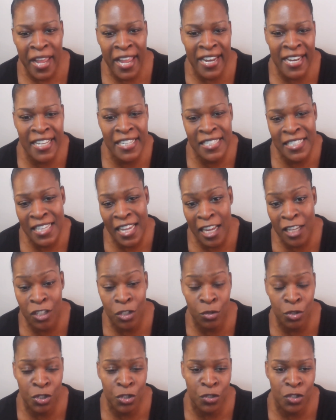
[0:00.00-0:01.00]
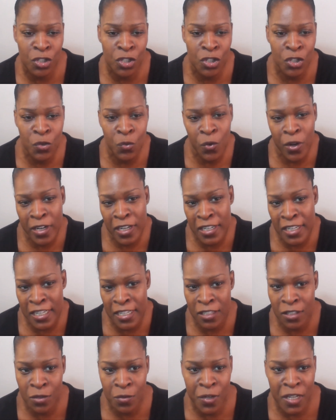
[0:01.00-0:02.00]
and instead you choose to do one of
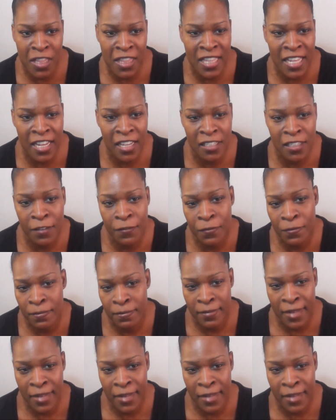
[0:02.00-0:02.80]
these 3 things of